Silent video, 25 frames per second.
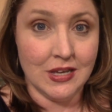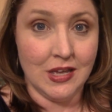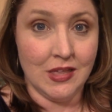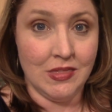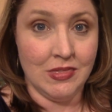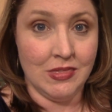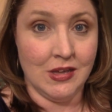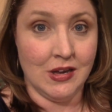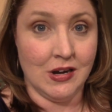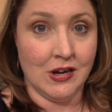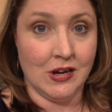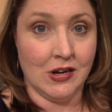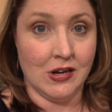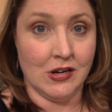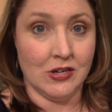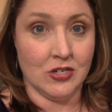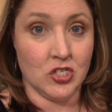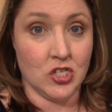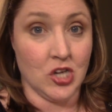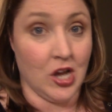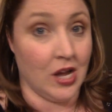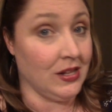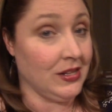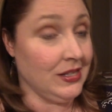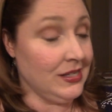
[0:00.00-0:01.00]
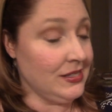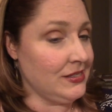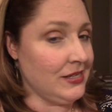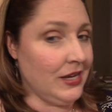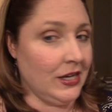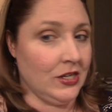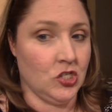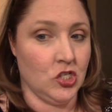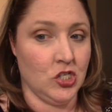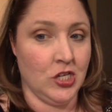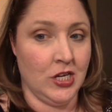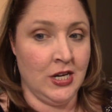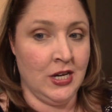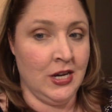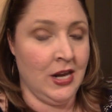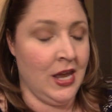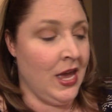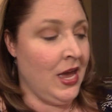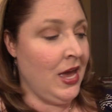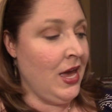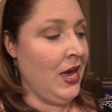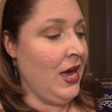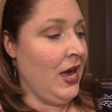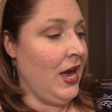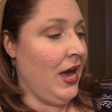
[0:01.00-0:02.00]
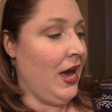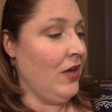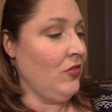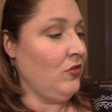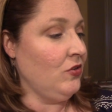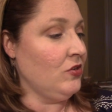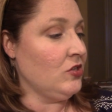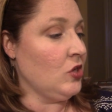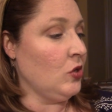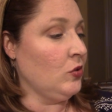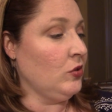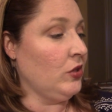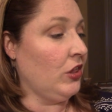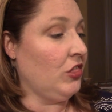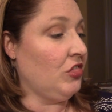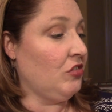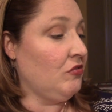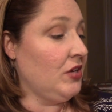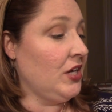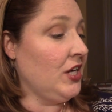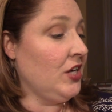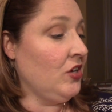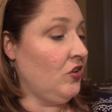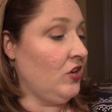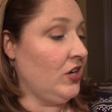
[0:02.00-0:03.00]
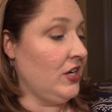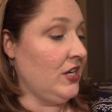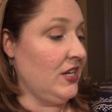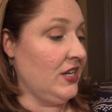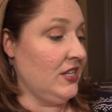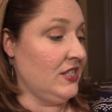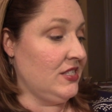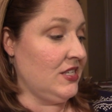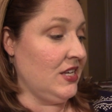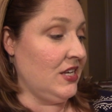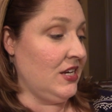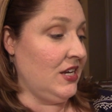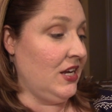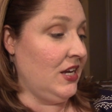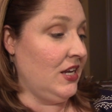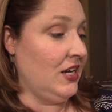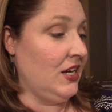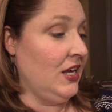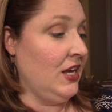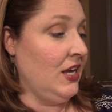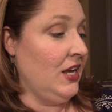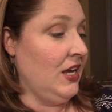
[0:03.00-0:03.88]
in their chocolate section, and there's only 3 ingredients in it.